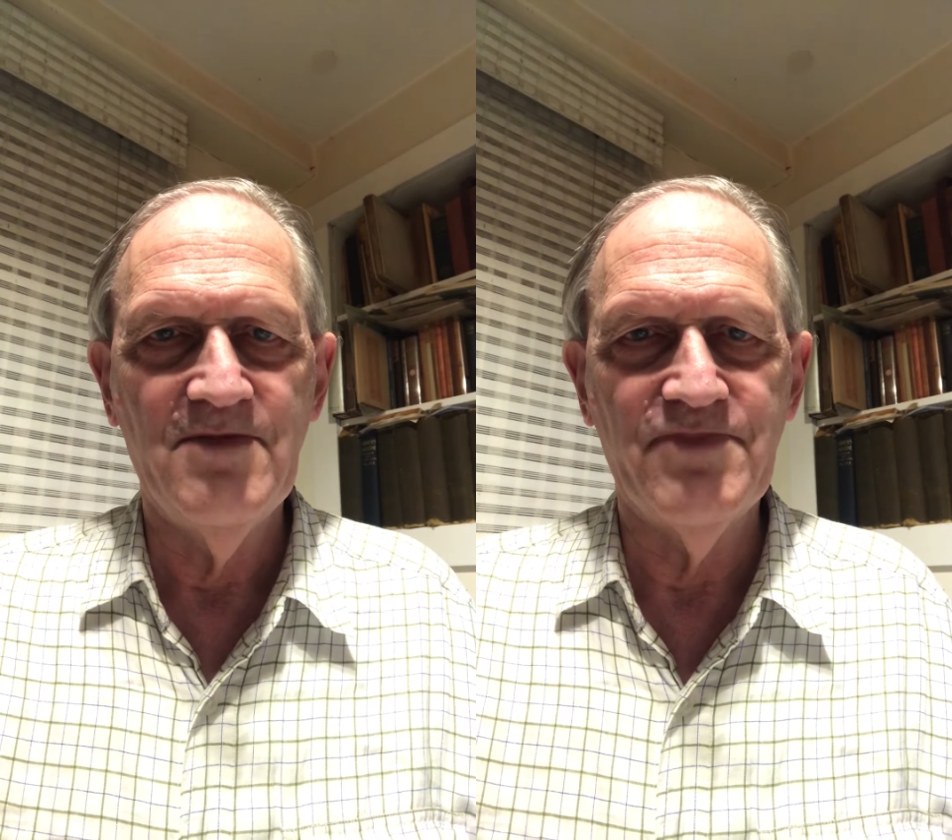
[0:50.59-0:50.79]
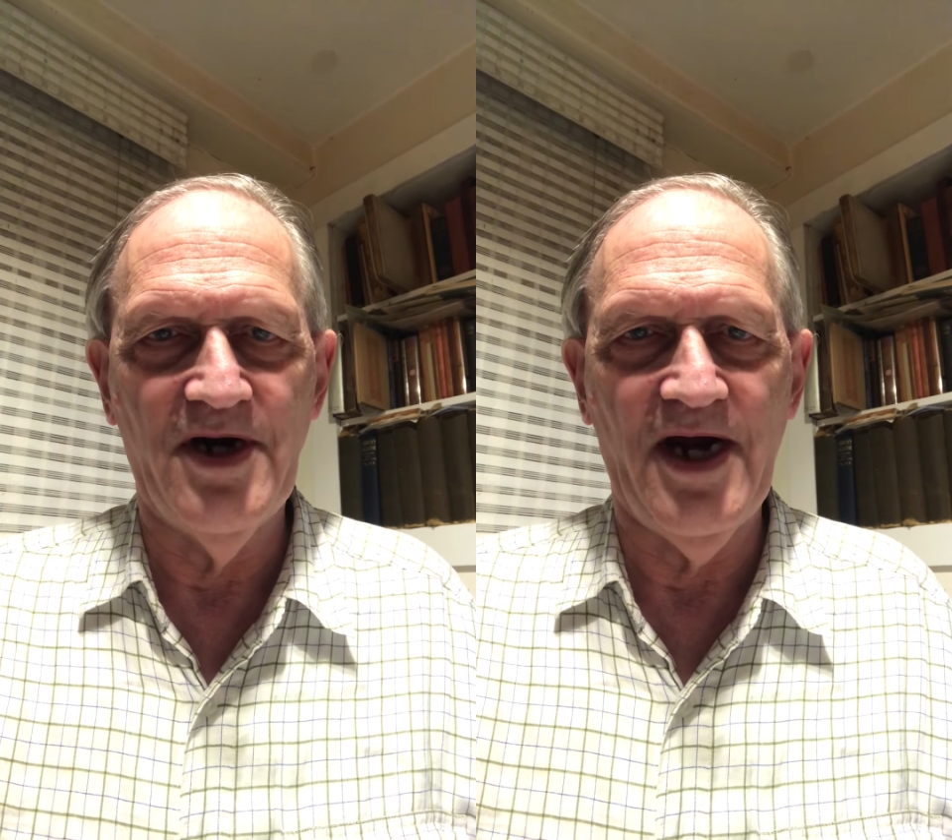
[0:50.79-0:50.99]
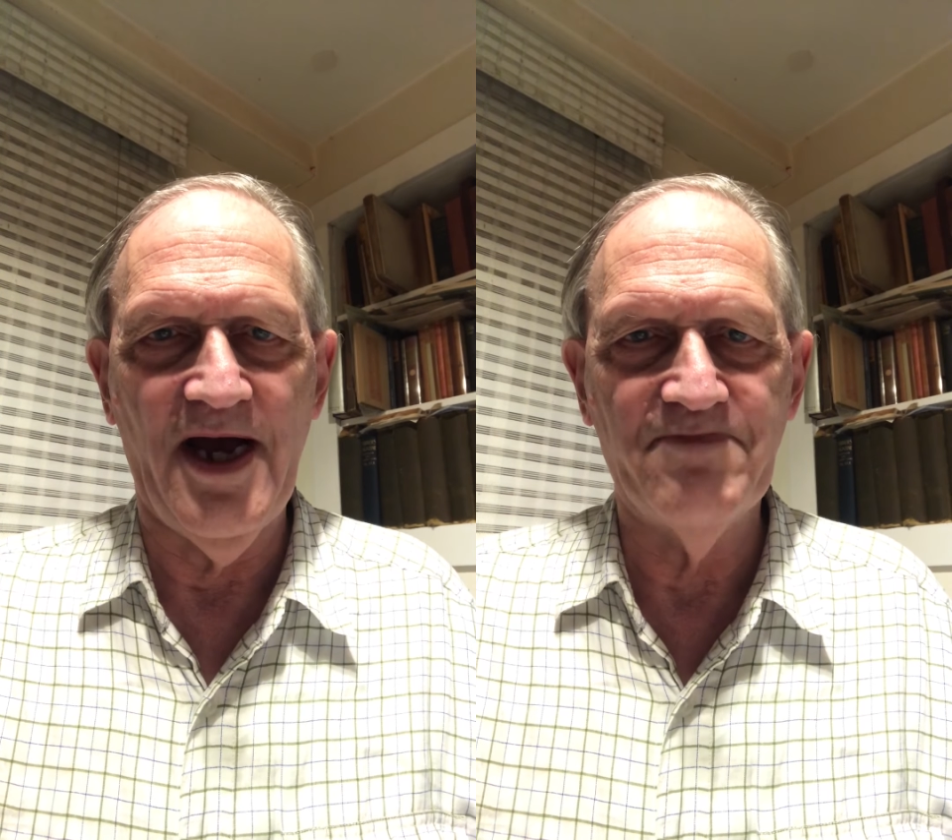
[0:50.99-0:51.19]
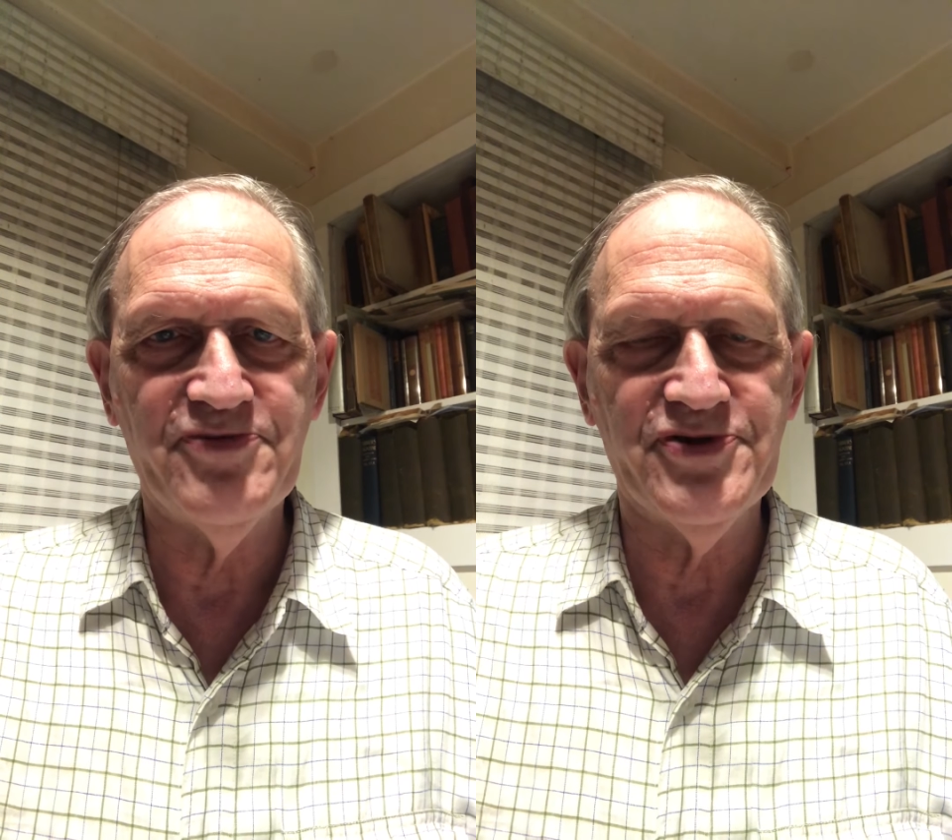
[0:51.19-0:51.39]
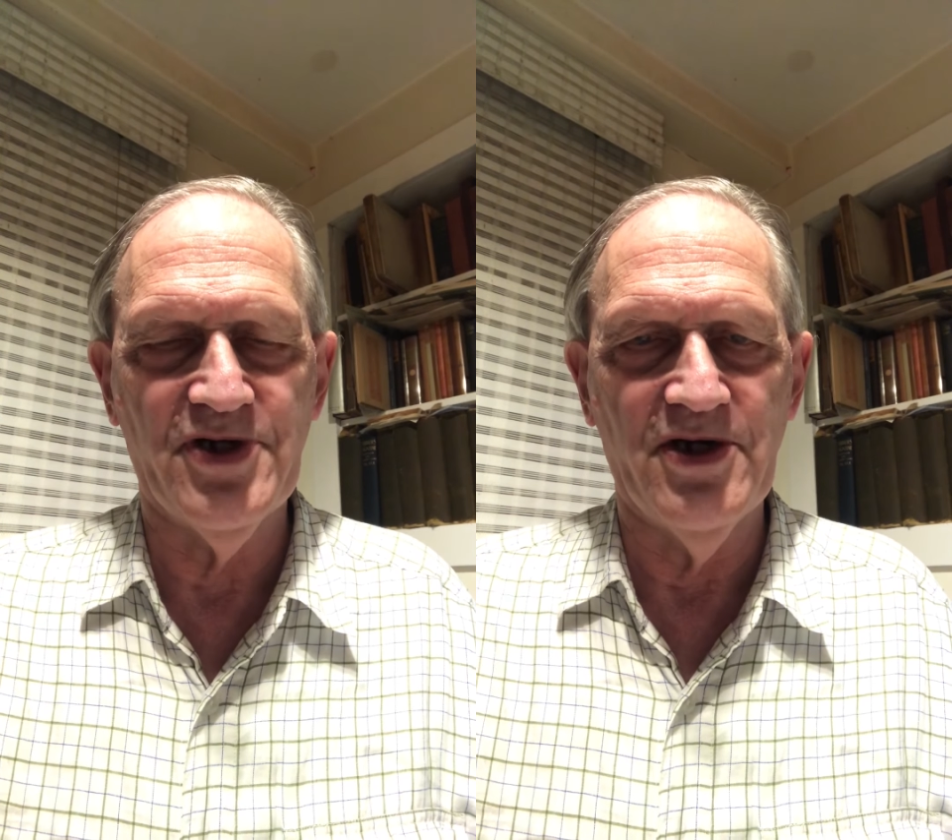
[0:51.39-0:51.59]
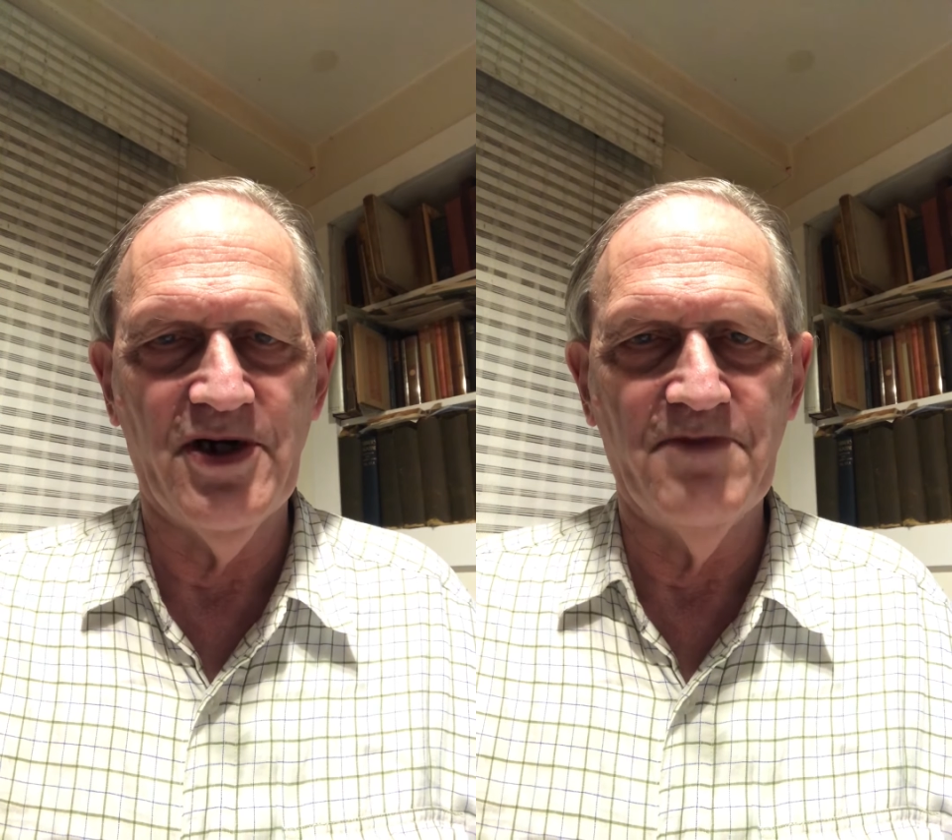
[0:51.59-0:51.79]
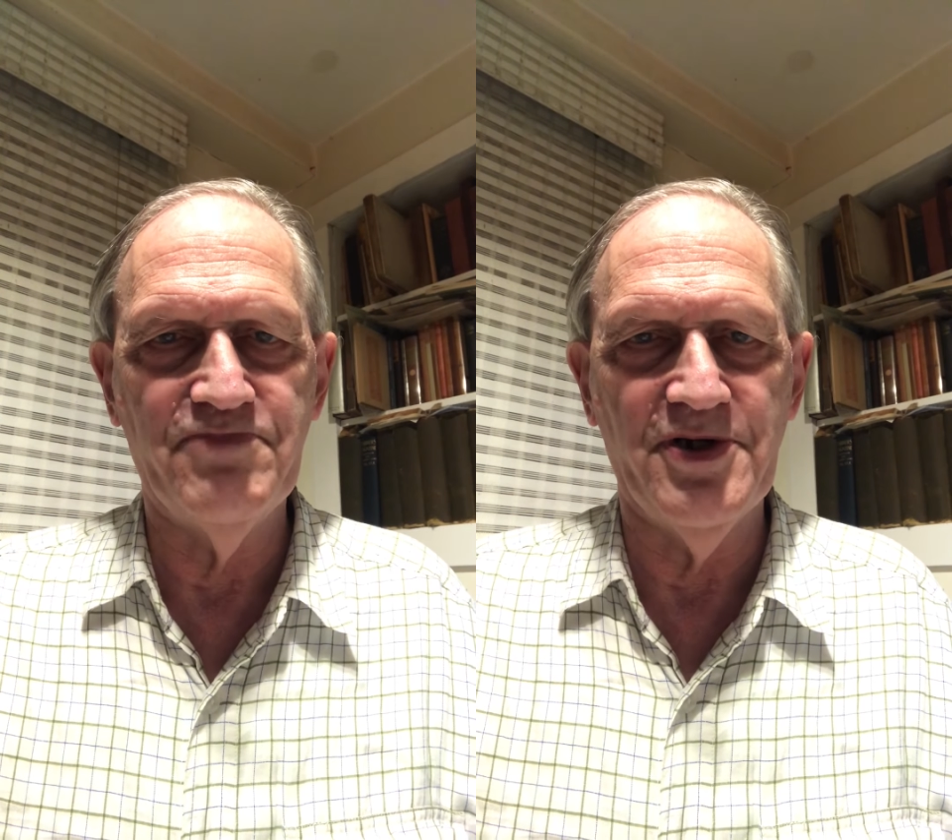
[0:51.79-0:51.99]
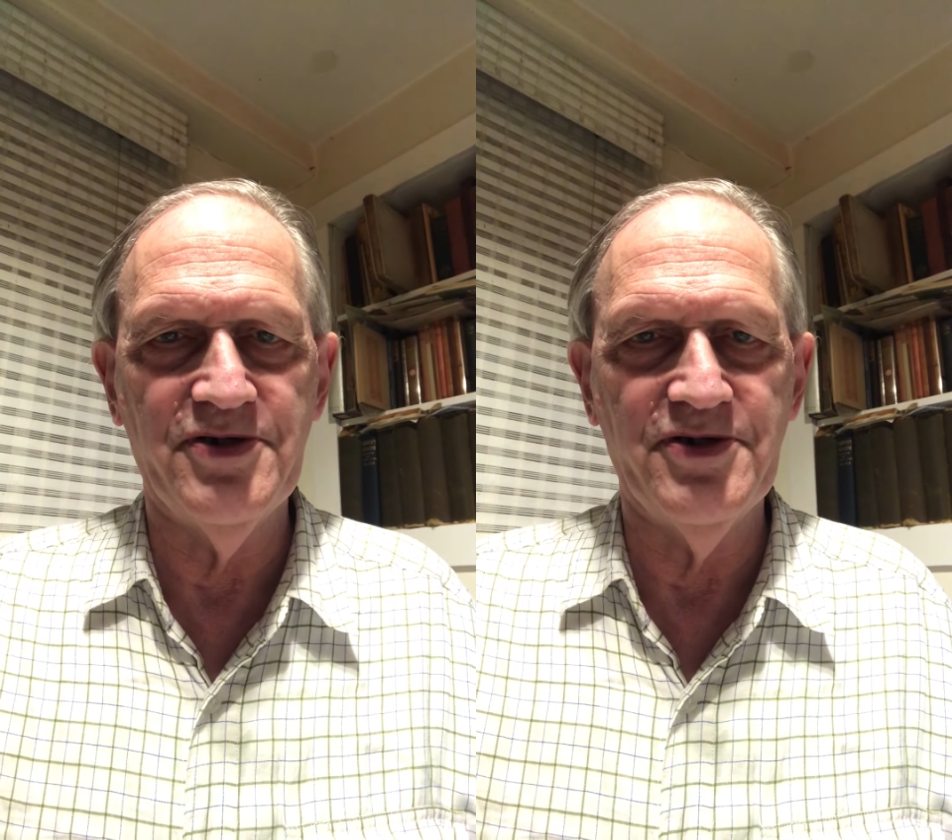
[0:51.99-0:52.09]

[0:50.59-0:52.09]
perhaps put